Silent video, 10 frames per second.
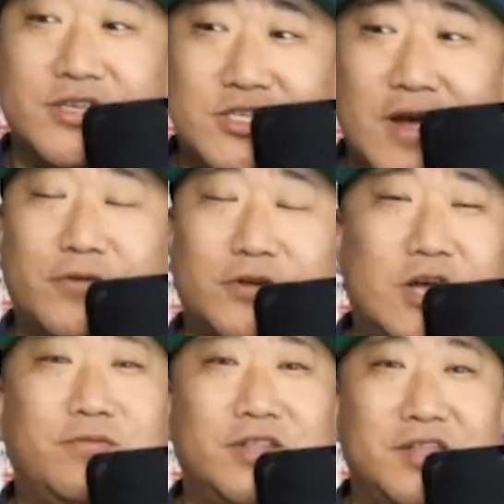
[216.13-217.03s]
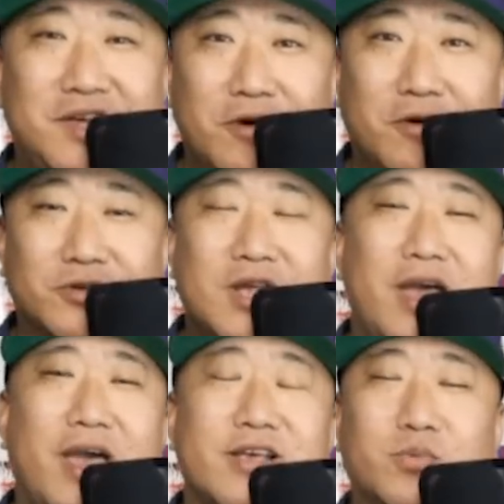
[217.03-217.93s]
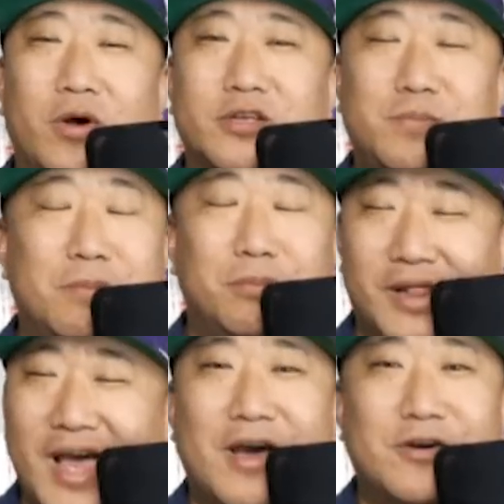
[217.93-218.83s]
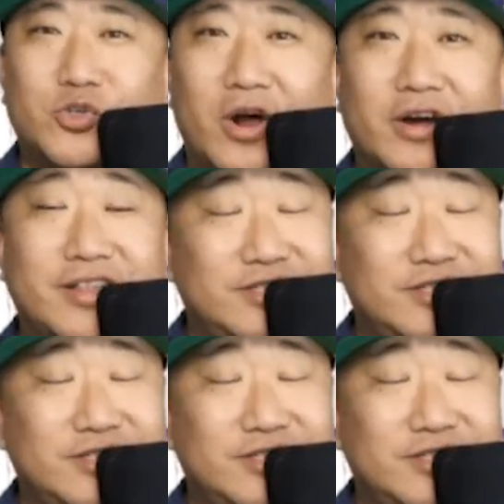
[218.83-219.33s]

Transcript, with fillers: stuff yourself to the gills as well as be blackout drunk.